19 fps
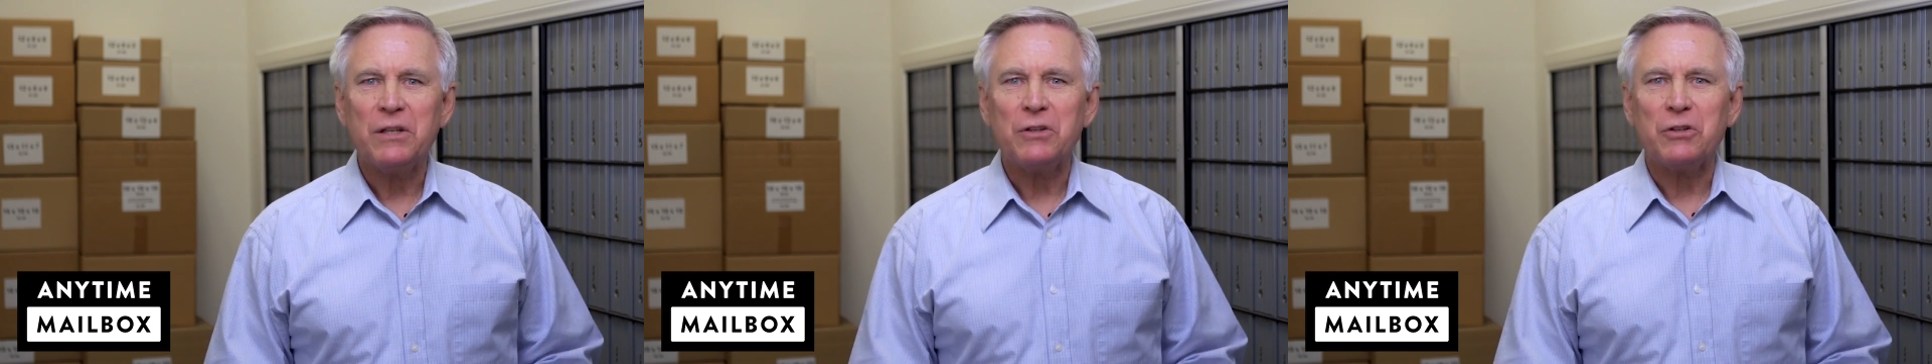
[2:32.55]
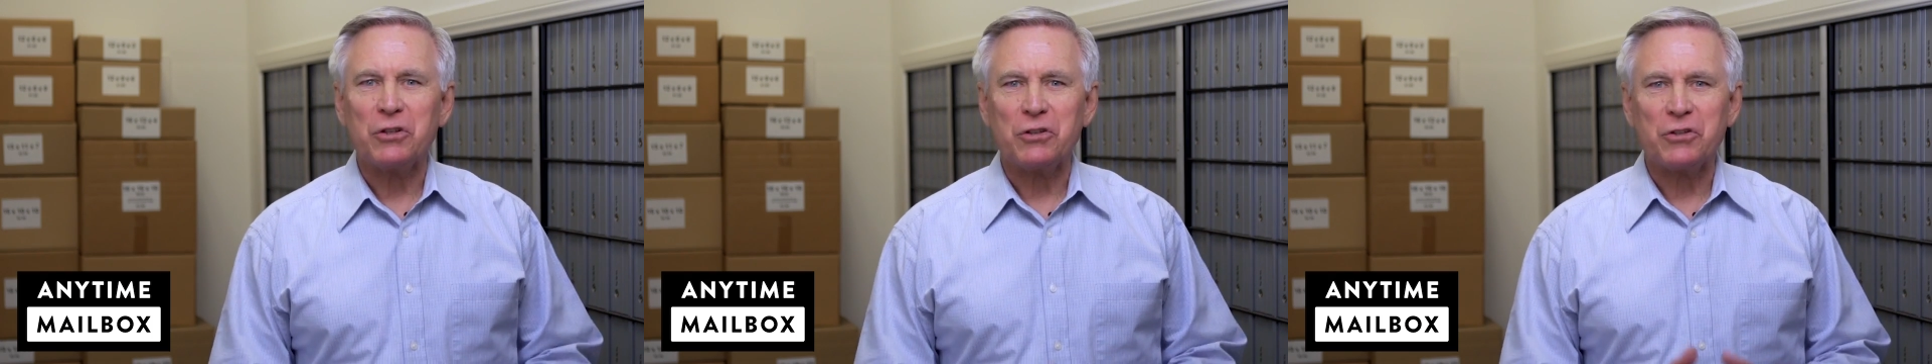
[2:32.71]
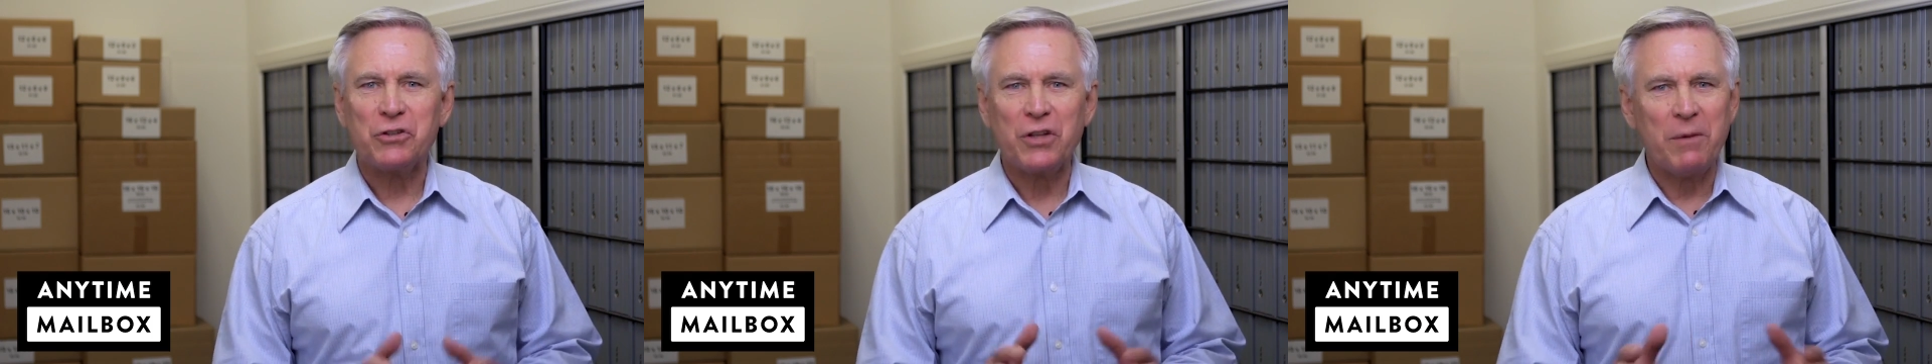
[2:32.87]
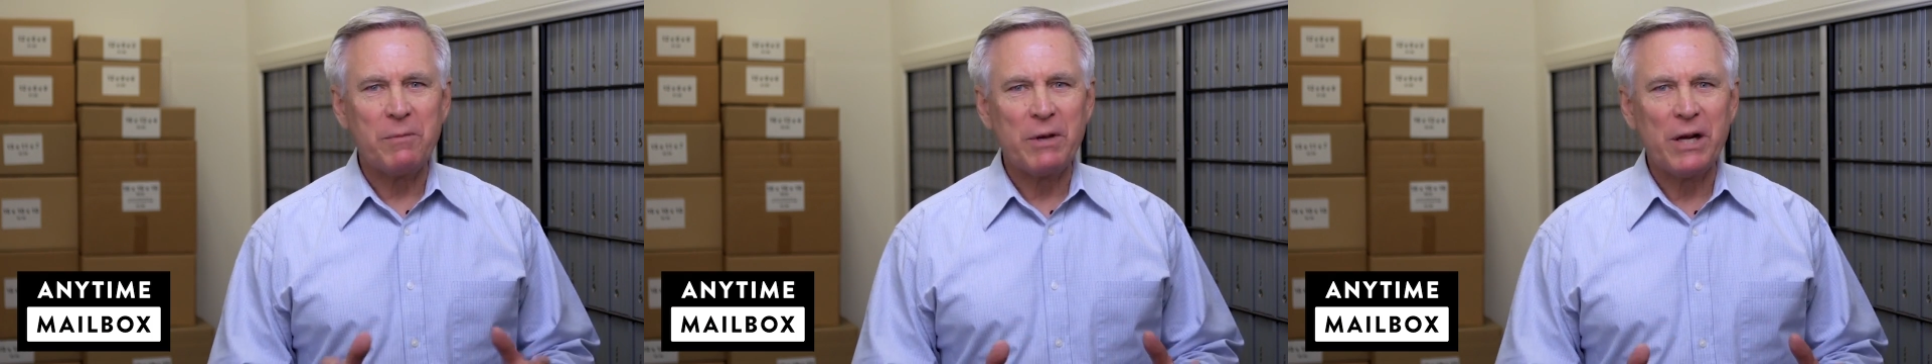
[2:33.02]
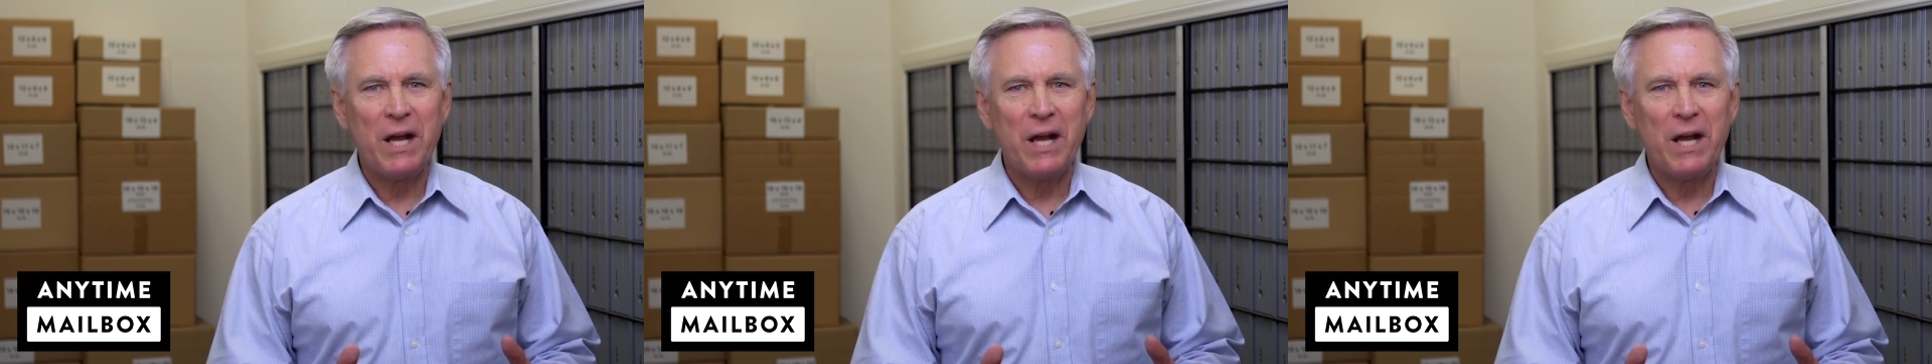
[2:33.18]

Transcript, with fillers: To sum